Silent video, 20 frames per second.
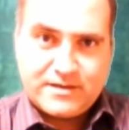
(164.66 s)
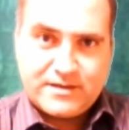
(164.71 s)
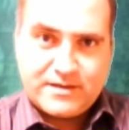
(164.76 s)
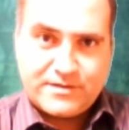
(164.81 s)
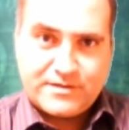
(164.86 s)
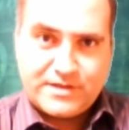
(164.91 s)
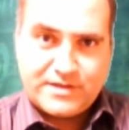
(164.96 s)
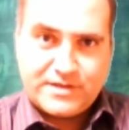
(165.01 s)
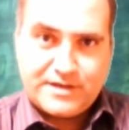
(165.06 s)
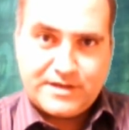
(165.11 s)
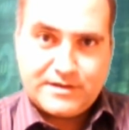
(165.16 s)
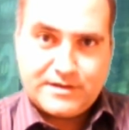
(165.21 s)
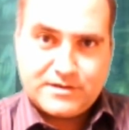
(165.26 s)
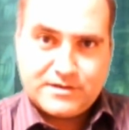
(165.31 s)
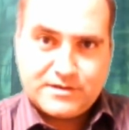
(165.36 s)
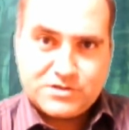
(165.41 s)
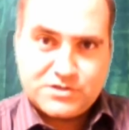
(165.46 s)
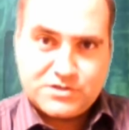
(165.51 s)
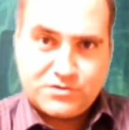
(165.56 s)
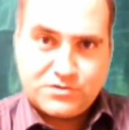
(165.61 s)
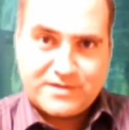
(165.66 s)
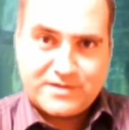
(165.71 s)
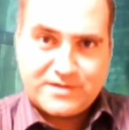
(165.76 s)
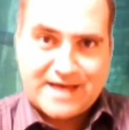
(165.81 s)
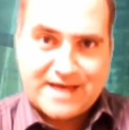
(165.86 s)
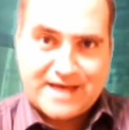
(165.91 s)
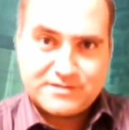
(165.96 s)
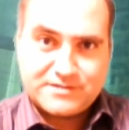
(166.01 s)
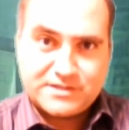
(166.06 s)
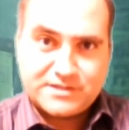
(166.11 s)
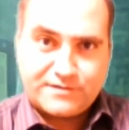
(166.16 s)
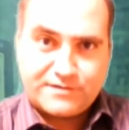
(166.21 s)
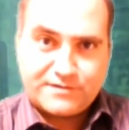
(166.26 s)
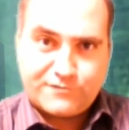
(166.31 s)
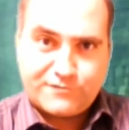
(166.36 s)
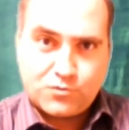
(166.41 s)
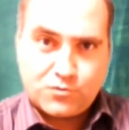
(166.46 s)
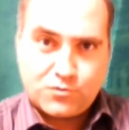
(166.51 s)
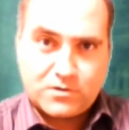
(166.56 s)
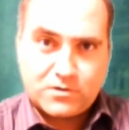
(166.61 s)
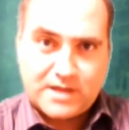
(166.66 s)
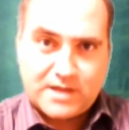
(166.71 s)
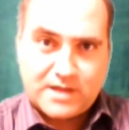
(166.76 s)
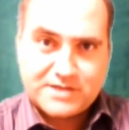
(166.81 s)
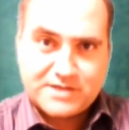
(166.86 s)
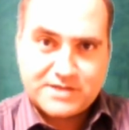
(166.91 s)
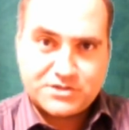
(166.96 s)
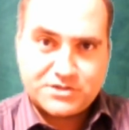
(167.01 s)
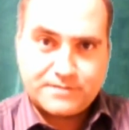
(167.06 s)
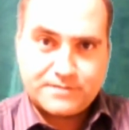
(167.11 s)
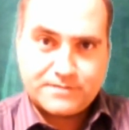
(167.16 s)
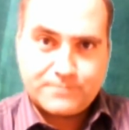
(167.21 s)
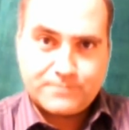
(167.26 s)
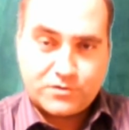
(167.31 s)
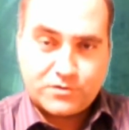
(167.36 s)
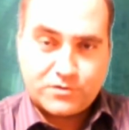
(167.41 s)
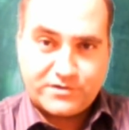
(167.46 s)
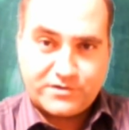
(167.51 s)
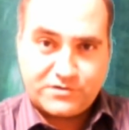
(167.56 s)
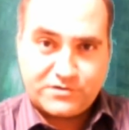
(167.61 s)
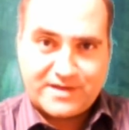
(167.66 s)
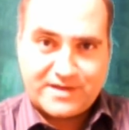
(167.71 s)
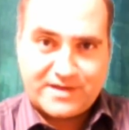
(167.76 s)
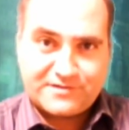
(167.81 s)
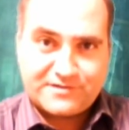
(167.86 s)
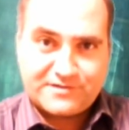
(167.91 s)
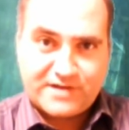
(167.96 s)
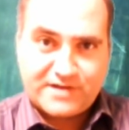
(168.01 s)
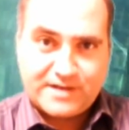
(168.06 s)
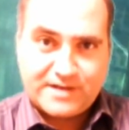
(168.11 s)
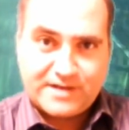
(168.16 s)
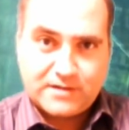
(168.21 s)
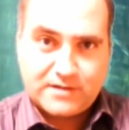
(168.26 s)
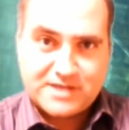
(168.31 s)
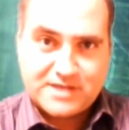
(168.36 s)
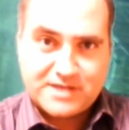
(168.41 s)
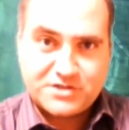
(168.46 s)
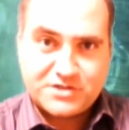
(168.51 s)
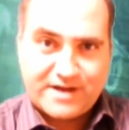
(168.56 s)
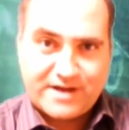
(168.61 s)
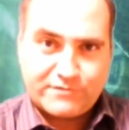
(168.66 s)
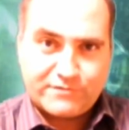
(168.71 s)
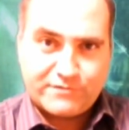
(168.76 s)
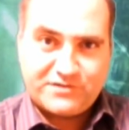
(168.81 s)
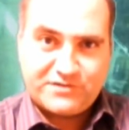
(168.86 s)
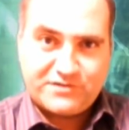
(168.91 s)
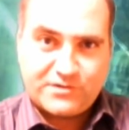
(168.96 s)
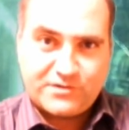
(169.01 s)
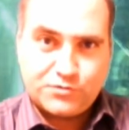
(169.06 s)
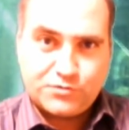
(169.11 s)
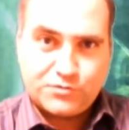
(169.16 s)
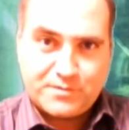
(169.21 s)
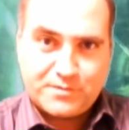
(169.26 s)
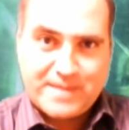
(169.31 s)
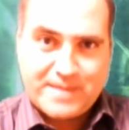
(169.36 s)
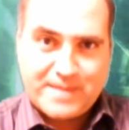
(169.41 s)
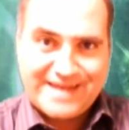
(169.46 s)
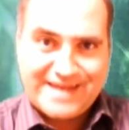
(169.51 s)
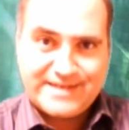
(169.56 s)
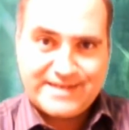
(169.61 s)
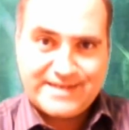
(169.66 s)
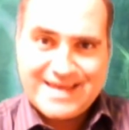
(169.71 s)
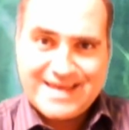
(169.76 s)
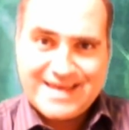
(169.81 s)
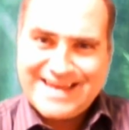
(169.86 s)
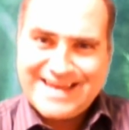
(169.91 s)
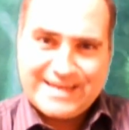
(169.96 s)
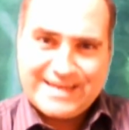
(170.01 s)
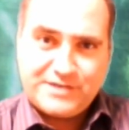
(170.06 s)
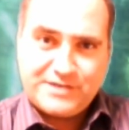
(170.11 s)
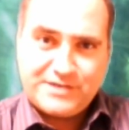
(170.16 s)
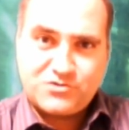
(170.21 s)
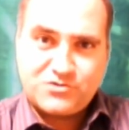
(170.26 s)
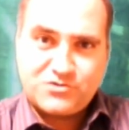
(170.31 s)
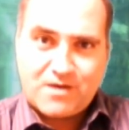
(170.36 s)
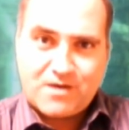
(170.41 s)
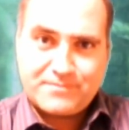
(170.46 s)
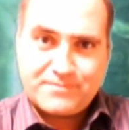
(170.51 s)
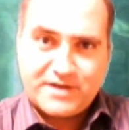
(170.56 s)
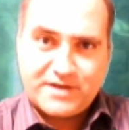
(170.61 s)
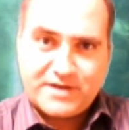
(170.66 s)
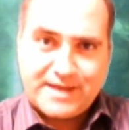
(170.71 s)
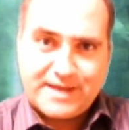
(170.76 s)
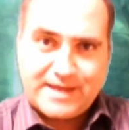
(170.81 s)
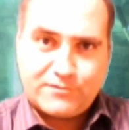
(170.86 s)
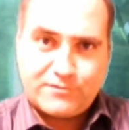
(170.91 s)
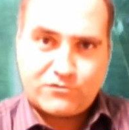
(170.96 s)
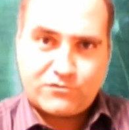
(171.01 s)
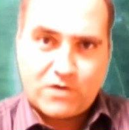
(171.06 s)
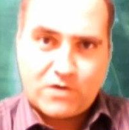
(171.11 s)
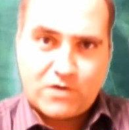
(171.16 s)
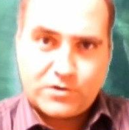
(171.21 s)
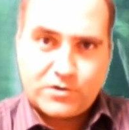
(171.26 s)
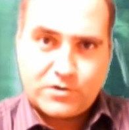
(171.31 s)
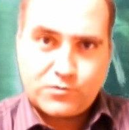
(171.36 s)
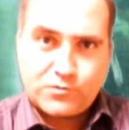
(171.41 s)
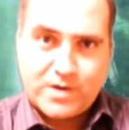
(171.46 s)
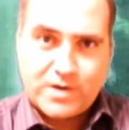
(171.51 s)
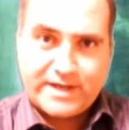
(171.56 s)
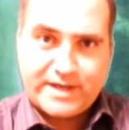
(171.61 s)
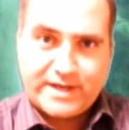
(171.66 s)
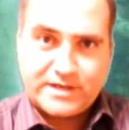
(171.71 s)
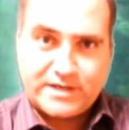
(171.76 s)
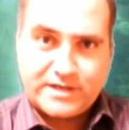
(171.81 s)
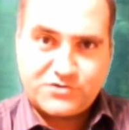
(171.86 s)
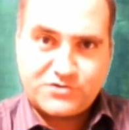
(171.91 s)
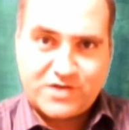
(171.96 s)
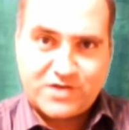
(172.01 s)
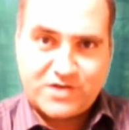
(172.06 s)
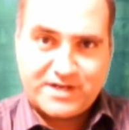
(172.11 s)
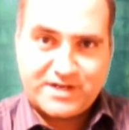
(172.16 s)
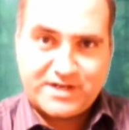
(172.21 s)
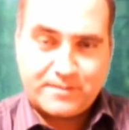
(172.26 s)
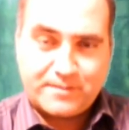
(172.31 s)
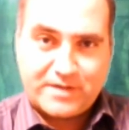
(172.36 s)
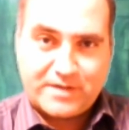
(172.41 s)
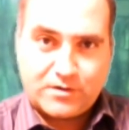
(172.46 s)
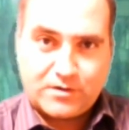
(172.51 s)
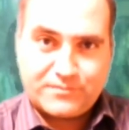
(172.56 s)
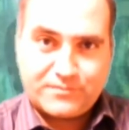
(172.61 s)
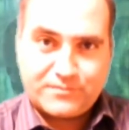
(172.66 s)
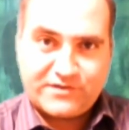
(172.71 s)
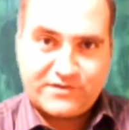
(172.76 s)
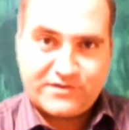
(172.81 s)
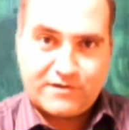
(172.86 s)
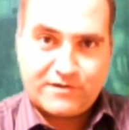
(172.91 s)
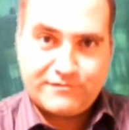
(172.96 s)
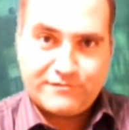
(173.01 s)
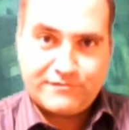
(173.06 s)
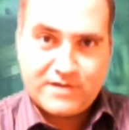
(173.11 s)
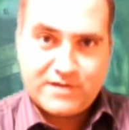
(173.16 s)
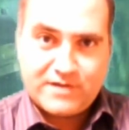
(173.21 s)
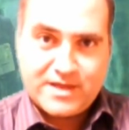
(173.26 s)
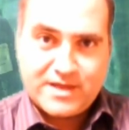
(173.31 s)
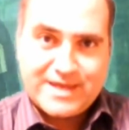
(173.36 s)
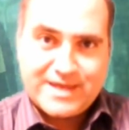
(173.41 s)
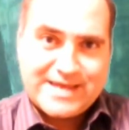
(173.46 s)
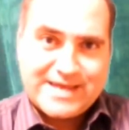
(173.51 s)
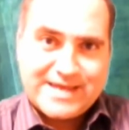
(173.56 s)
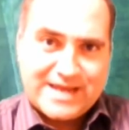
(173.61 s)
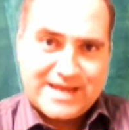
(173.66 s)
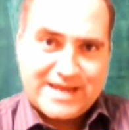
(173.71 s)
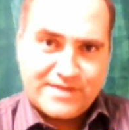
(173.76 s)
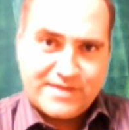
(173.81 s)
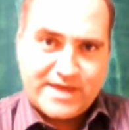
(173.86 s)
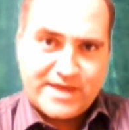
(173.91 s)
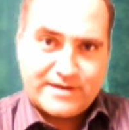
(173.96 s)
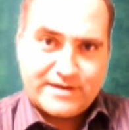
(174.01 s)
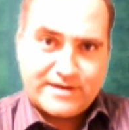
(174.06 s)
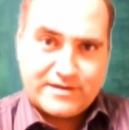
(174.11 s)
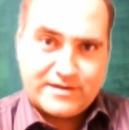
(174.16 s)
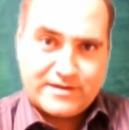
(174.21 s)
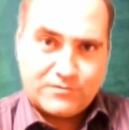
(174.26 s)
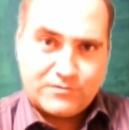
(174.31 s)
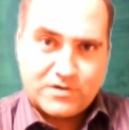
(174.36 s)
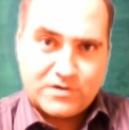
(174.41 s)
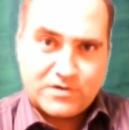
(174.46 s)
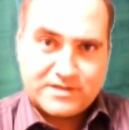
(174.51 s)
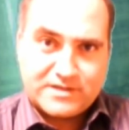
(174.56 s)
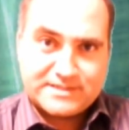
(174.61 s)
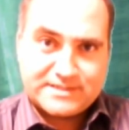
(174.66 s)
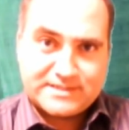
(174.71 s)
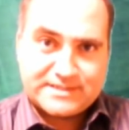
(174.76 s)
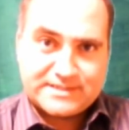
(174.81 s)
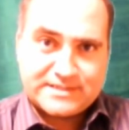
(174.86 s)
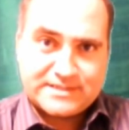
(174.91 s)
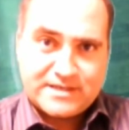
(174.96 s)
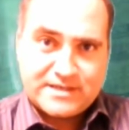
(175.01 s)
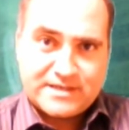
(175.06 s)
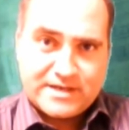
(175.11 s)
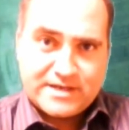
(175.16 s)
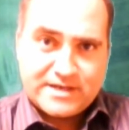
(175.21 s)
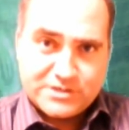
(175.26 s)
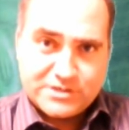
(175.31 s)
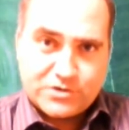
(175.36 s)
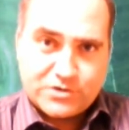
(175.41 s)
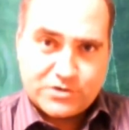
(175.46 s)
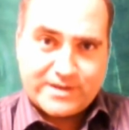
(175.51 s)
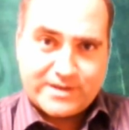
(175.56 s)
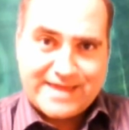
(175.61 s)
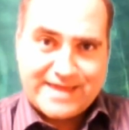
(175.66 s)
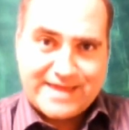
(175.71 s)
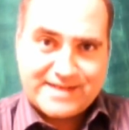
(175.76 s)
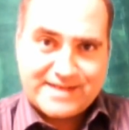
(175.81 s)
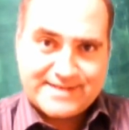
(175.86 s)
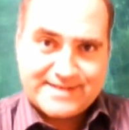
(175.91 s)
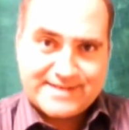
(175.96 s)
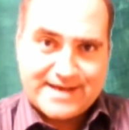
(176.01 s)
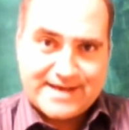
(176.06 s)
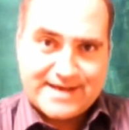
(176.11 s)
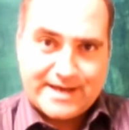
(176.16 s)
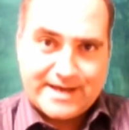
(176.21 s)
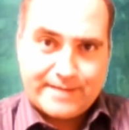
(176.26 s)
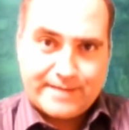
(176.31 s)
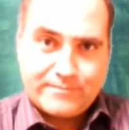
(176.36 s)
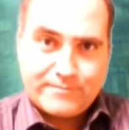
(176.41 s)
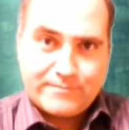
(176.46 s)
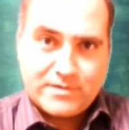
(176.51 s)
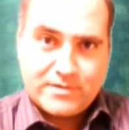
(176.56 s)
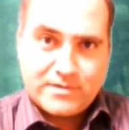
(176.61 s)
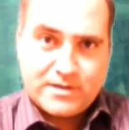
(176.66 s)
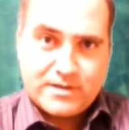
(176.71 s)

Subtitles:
in the 2004 election, or the 2008 election, every single debate, he dropped the name of Ronald Reagan and tried to compare himself. And then it was during that time